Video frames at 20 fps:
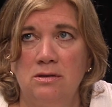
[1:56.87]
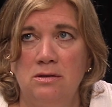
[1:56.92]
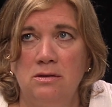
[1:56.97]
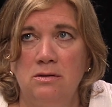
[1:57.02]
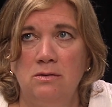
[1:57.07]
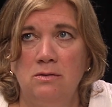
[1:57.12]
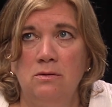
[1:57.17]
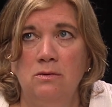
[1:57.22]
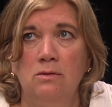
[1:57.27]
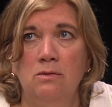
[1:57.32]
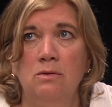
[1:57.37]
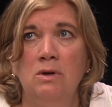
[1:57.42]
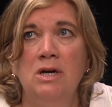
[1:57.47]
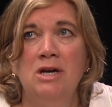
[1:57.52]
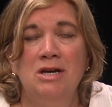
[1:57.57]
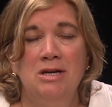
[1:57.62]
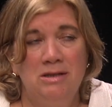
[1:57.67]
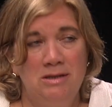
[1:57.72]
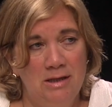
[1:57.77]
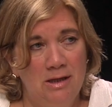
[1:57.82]
to
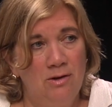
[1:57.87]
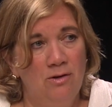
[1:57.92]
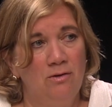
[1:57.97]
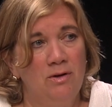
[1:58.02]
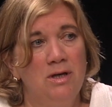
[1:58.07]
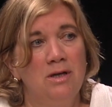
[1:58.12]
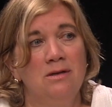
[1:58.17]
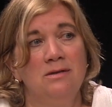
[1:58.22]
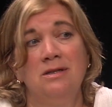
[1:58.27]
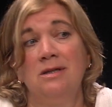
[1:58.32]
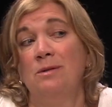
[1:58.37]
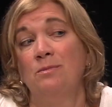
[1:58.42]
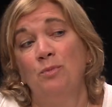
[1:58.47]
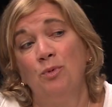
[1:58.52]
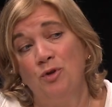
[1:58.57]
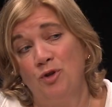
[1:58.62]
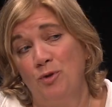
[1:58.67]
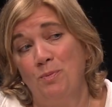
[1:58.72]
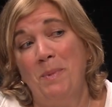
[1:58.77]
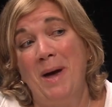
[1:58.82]
dig their heels in and push